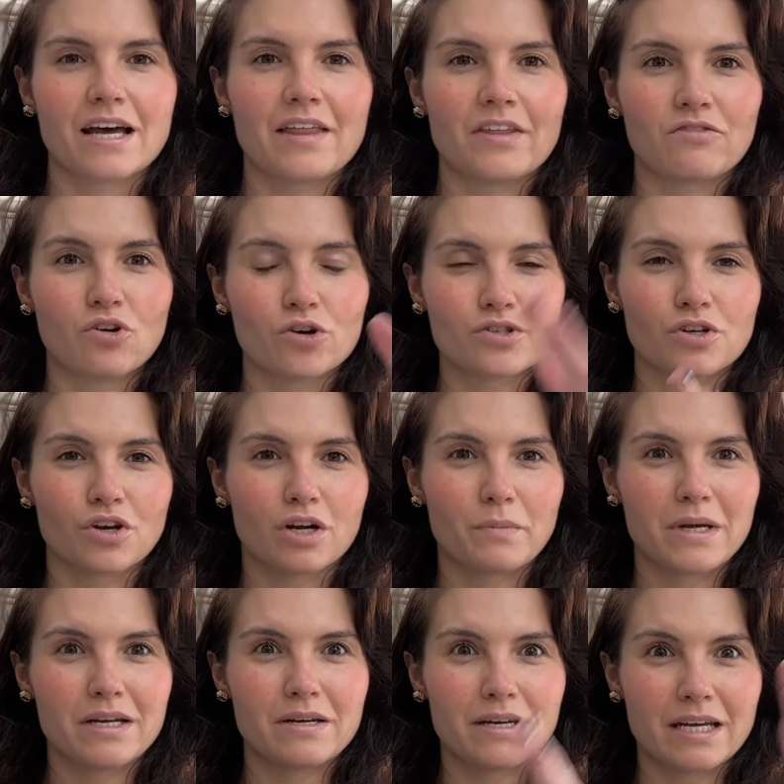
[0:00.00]
They're also going
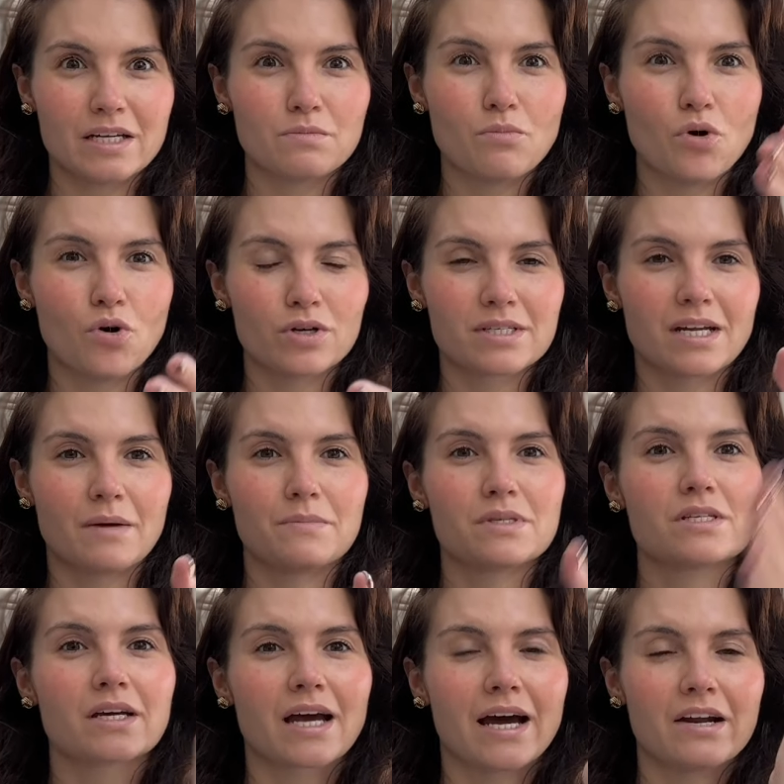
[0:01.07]
to need more stems
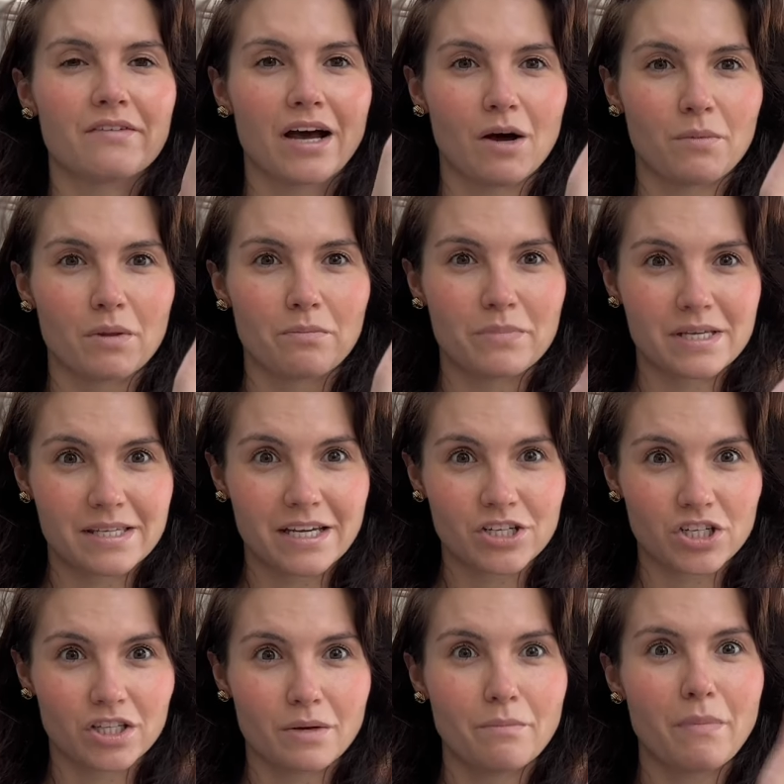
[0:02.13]
to kind of help them
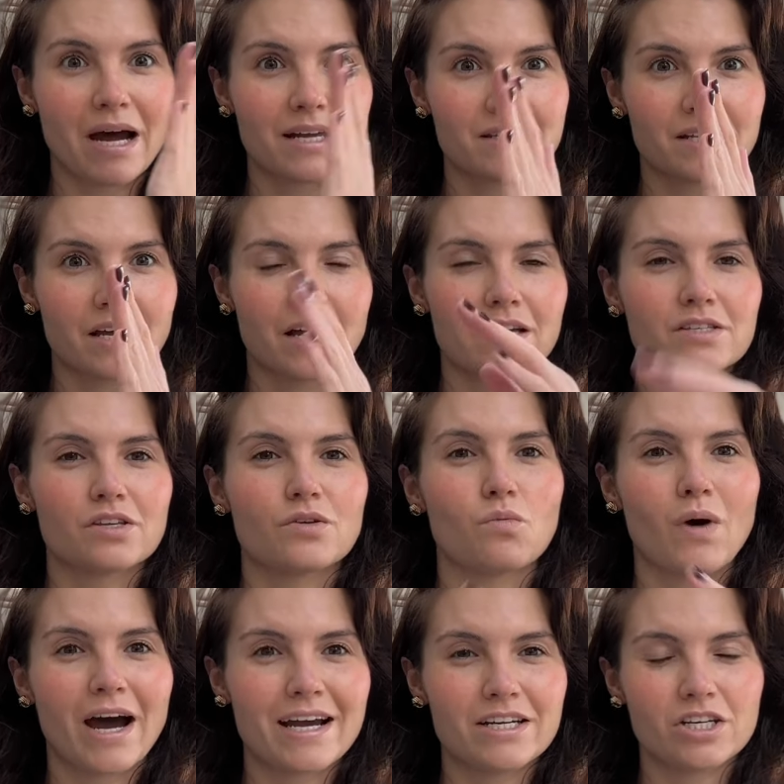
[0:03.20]
position them better. So the
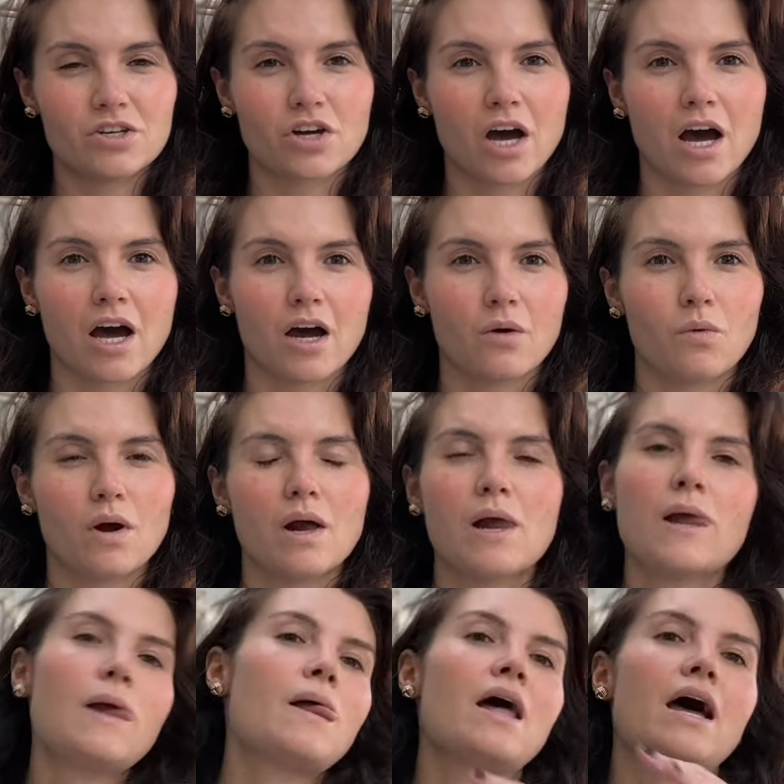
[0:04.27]
wider you go,
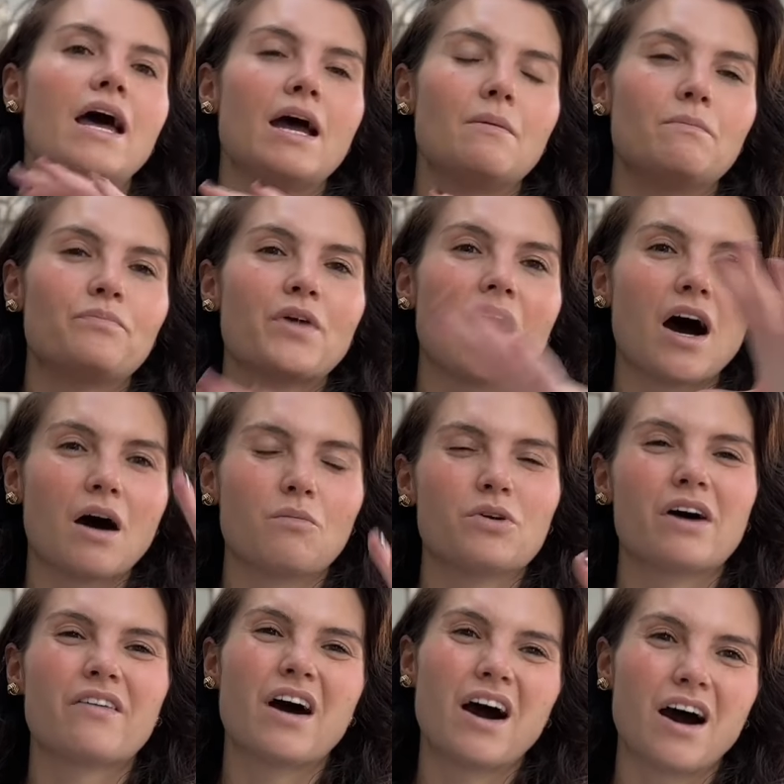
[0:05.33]
not
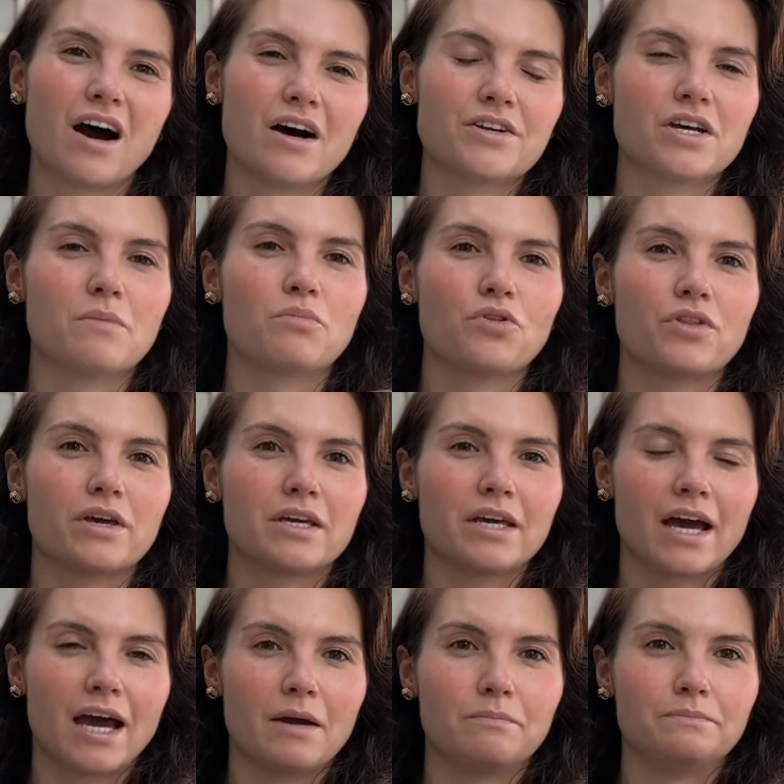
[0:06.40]
the harder, but the
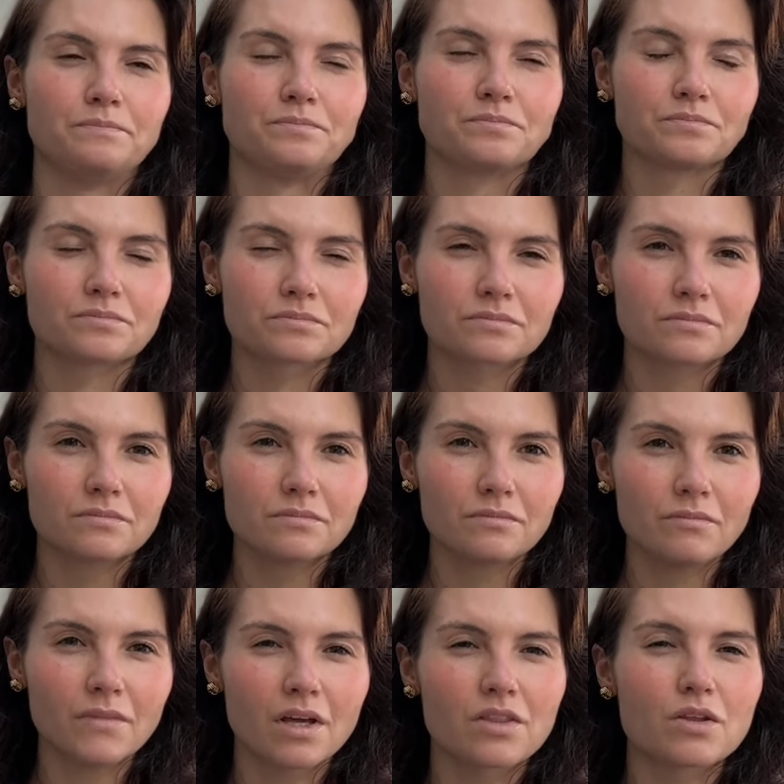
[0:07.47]

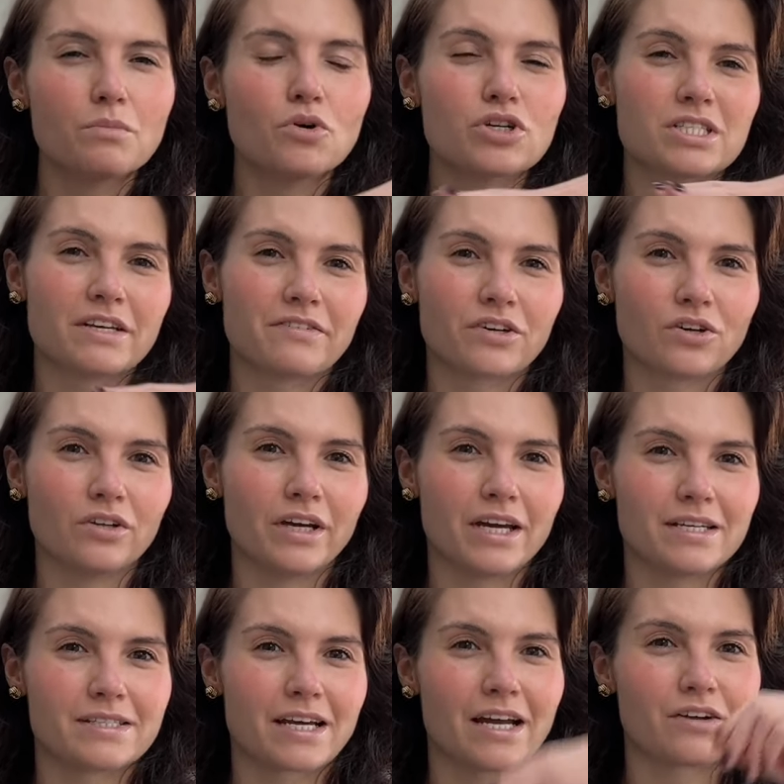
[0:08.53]
more difficult it
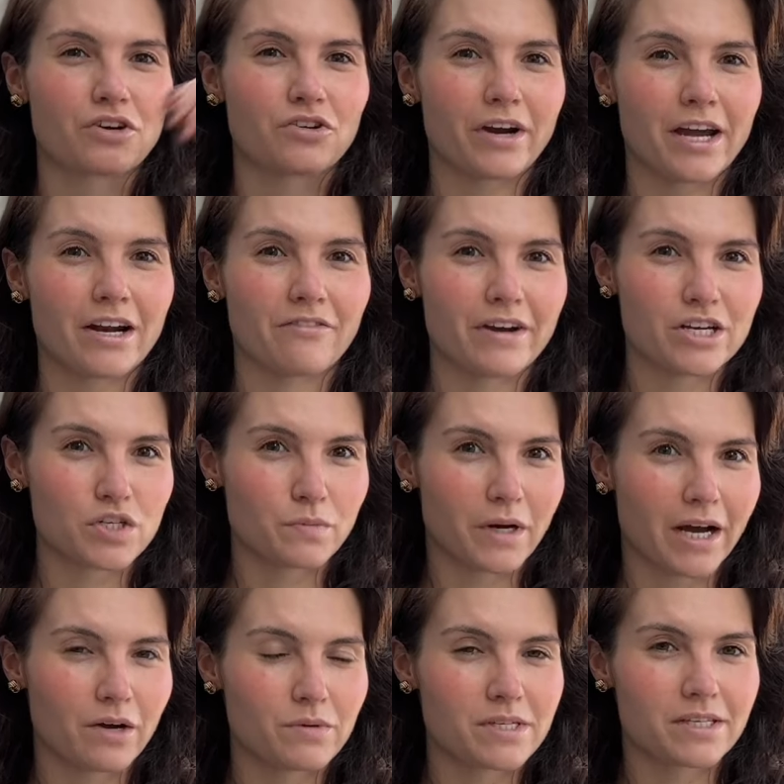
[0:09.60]
is to kind of create an arrangement, I
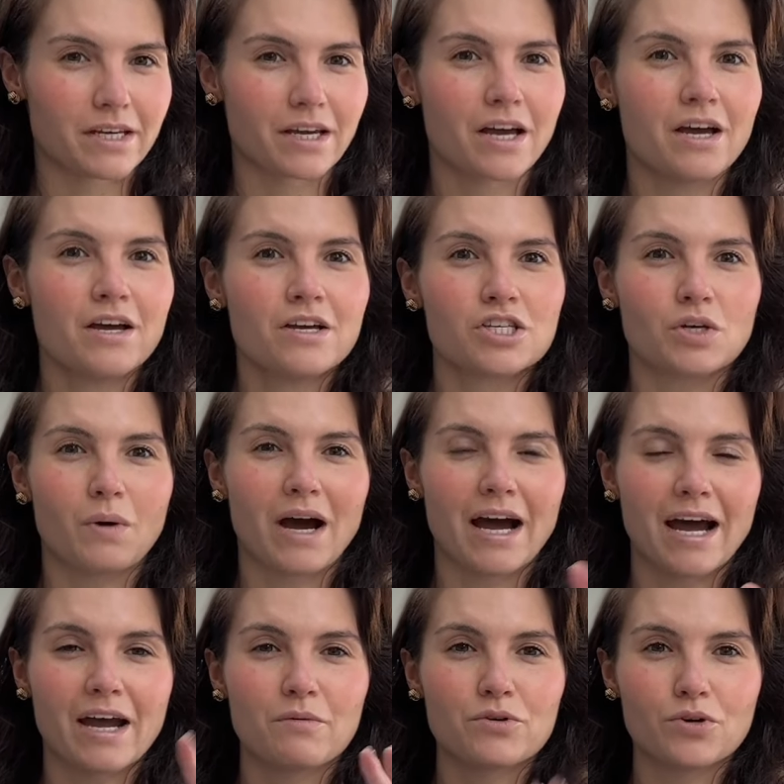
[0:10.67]
always think. So
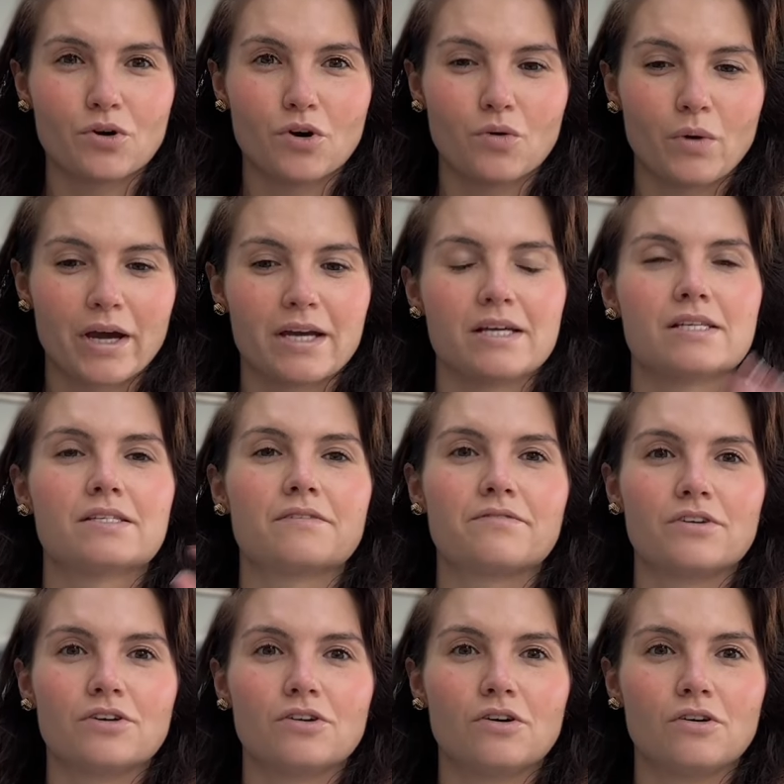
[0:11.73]
I would always,
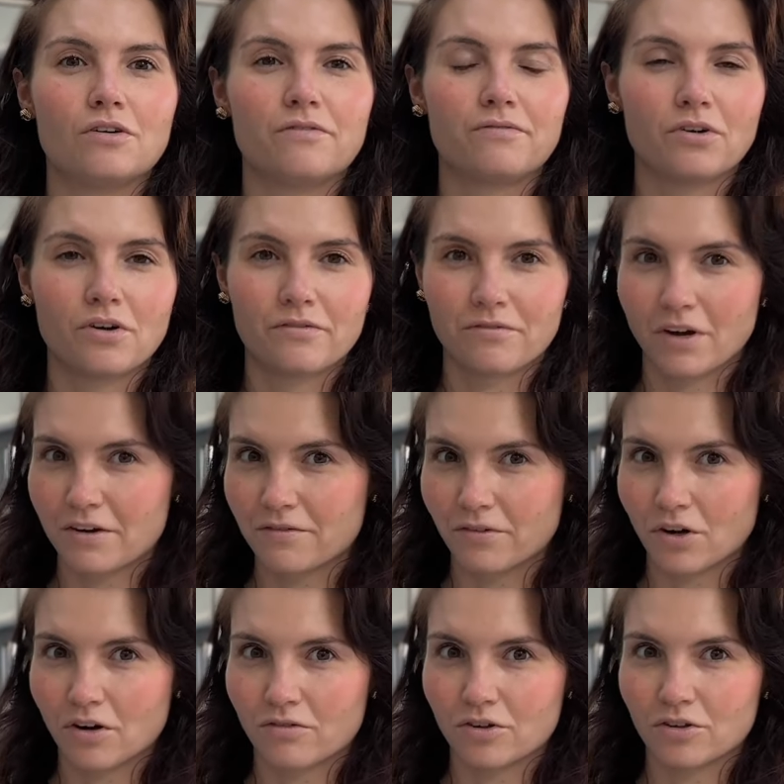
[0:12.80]
for flow
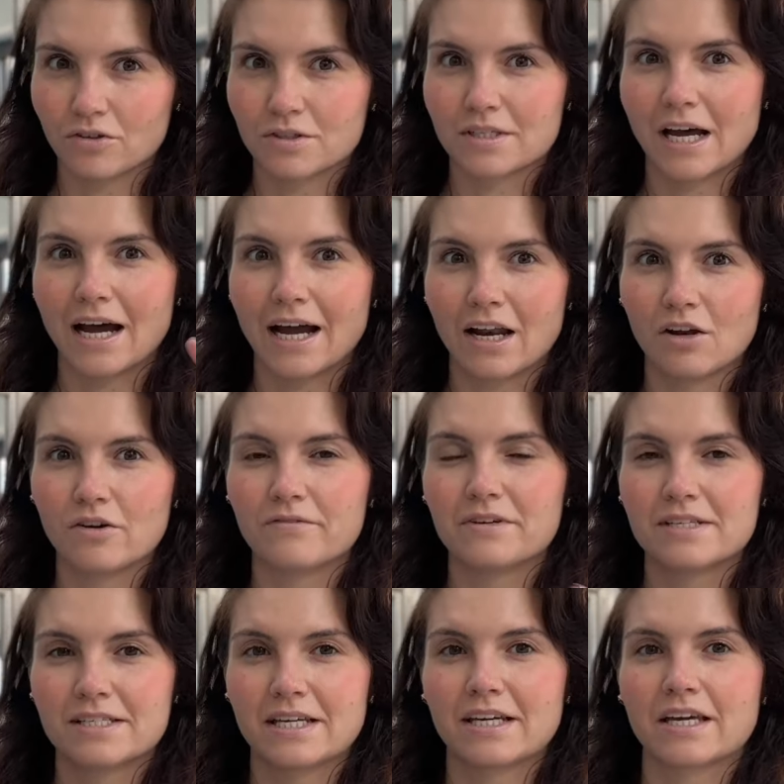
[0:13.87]
florals, I love
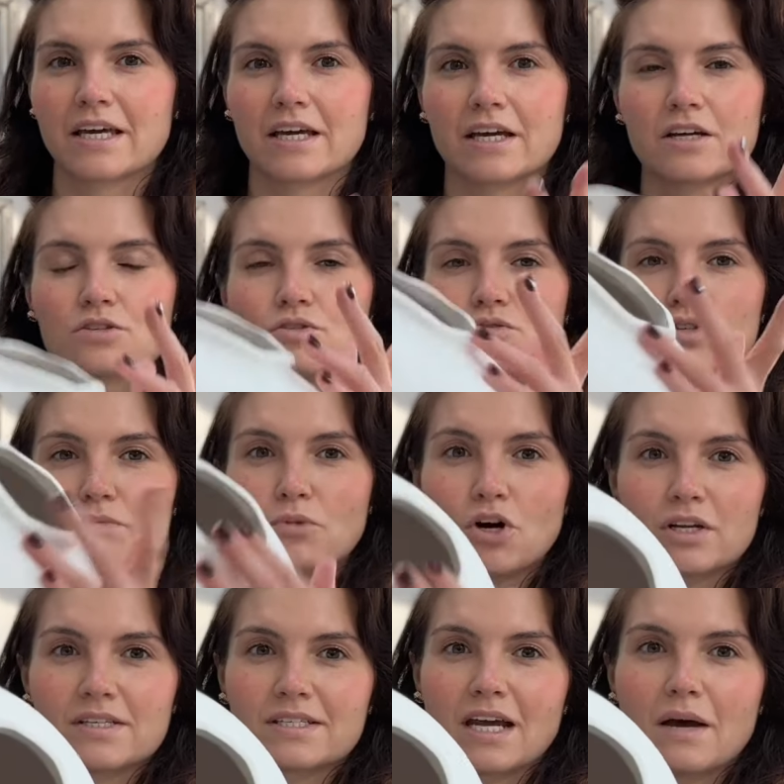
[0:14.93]
sticking to
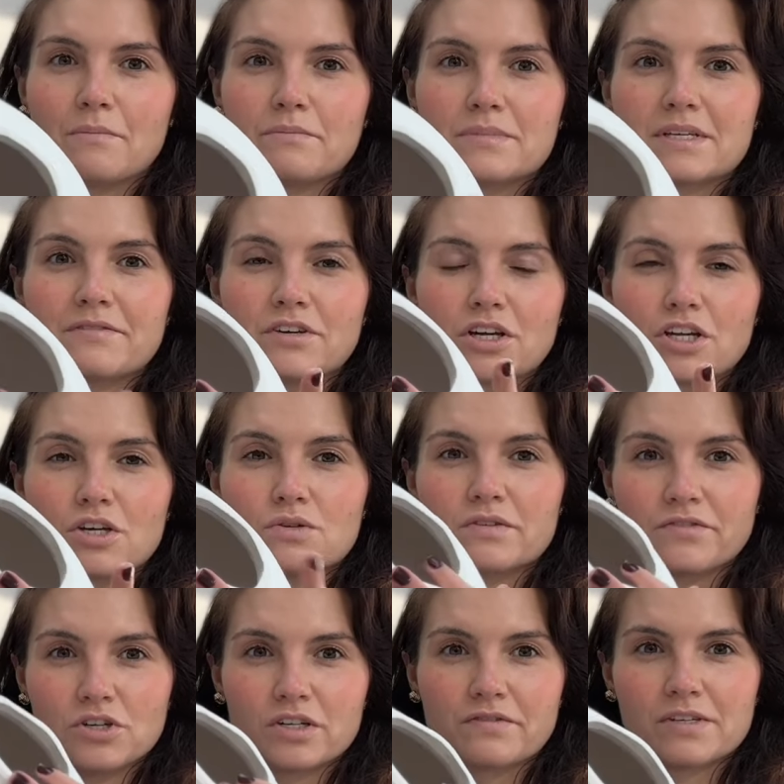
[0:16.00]
smaller stems if you're going to use a
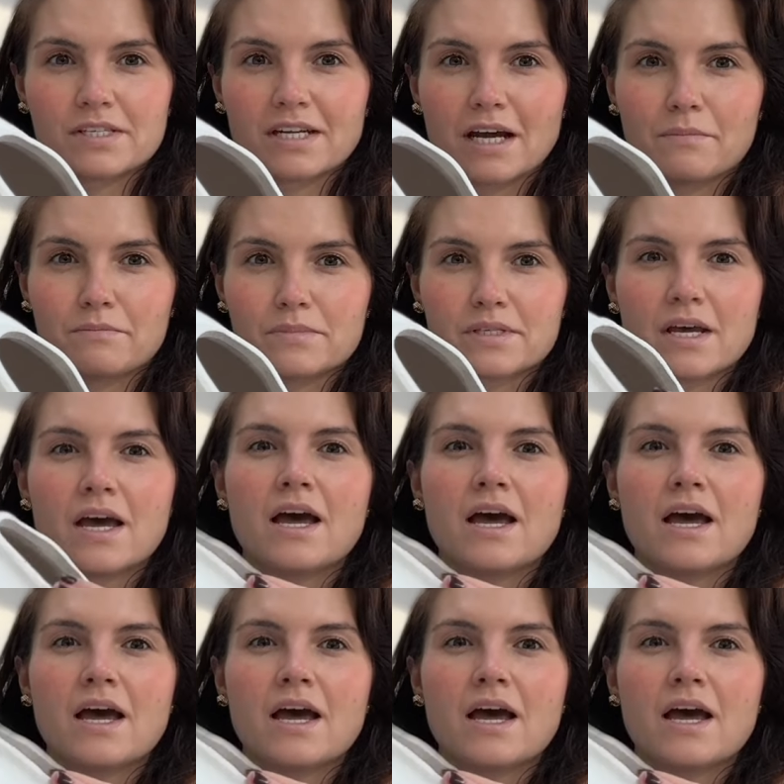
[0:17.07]
few different stems.